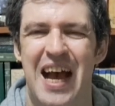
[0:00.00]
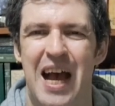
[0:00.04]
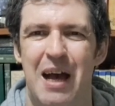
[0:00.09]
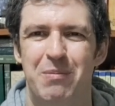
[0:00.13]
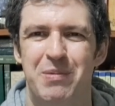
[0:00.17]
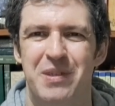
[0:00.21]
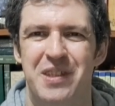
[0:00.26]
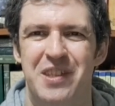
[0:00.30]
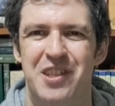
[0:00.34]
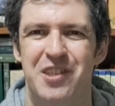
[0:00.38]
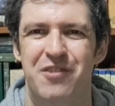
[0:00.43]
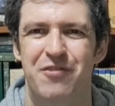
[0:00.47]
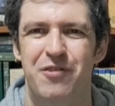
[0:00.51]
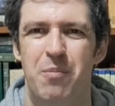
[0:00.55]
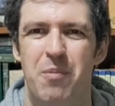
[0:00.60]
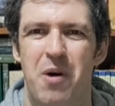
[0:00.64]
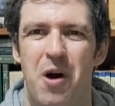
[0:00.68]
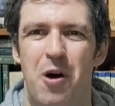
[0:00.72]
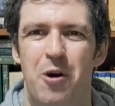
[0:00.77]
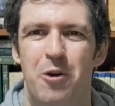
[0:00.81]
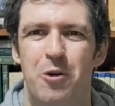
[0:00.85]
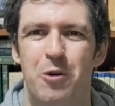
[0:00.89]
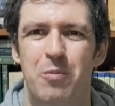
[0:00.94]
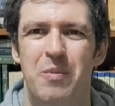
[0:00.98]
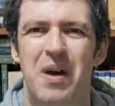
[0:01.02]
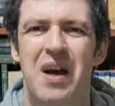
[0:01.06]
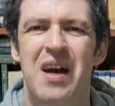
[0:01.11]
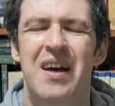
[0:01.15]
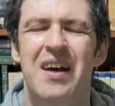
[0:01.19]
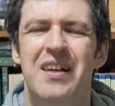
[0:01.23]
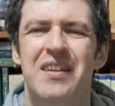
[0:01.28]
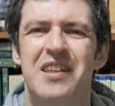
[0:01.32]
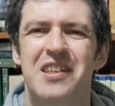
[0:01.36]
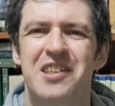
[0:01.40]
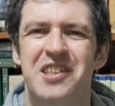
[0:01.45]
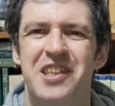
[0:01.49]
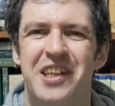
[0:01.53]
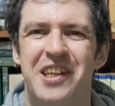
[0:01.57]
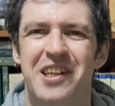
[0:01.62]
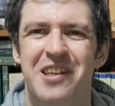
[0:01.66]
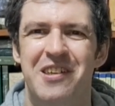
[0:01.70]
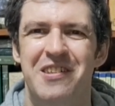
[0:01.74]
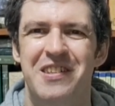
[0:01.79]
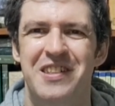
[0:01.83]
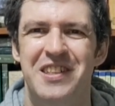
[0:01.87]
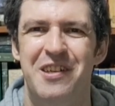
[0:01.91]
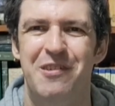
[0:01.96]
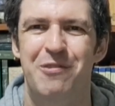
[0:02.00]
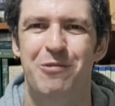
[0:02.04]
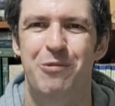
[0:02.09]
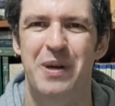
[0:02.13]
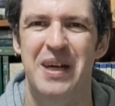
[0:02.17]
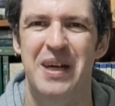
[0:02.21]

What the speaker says: absence from home, the security of